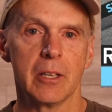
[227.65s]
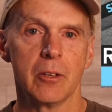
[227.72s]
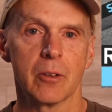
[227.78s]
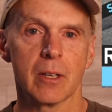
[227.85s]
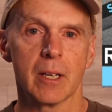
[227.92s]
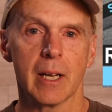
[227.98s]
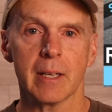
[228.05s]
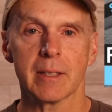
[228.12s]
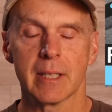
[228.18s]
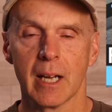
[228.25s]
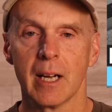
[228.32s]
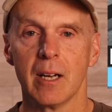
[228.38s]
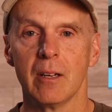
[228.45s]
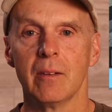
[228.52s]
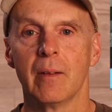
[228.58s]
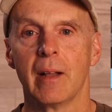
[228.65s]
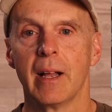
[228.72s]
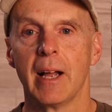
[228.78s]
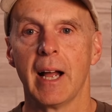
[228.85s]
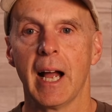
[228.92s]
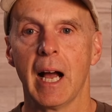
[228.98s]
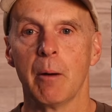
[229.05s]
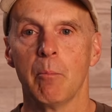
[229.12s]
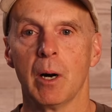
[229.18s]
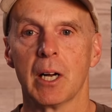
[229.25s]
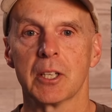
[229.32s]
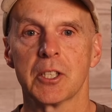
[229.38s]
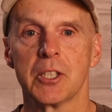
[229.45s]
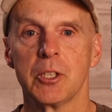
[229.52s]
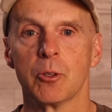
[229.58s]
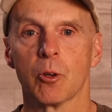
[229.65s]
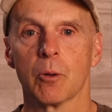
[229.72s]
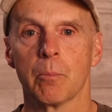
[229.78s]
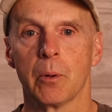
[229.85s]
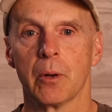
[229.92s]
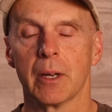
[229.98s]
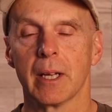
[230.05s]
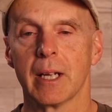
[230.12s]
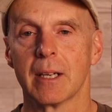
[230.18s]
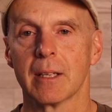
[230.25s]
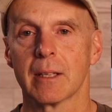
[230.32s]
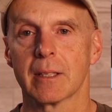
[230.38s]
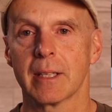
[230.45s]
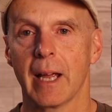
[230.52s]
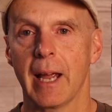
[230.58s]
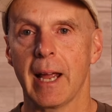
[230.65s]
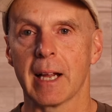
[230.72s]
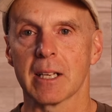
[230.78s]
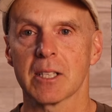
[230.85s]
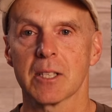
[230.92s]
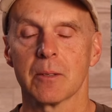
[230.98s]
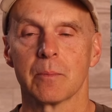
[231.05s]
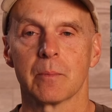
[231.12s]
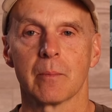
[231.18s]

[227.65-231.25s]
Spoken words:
you can't tell how much you're putting into the tanks.